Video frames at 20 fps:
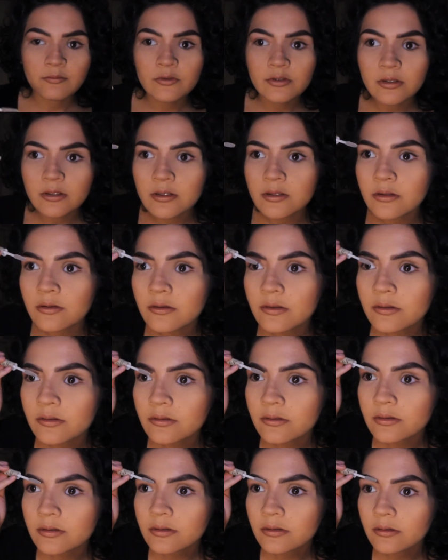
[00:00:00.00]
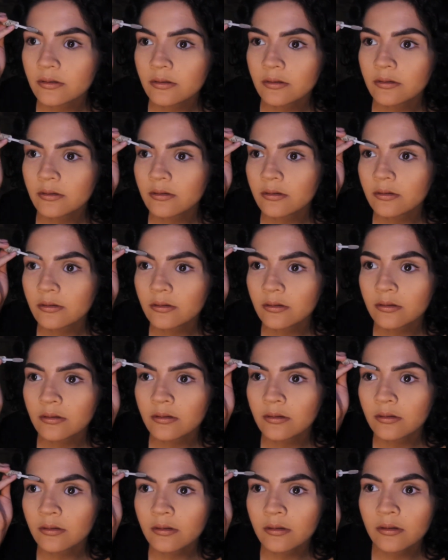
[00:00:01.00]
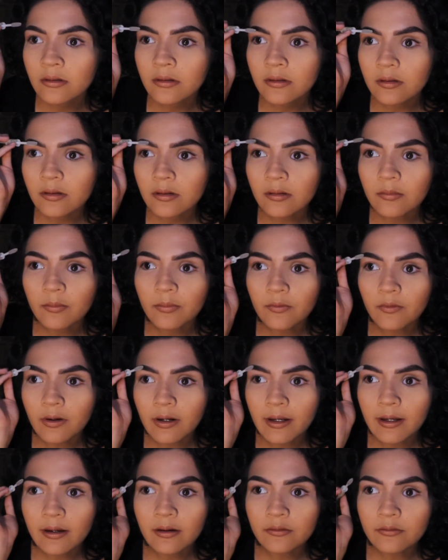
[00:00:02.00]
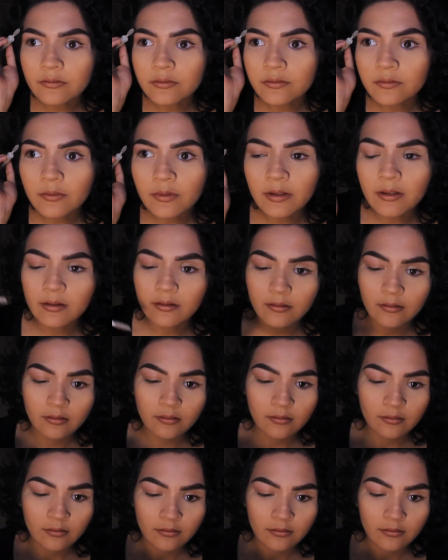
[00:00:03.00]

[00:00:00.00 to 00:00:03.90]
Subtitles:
So I'm just going to use the brows one.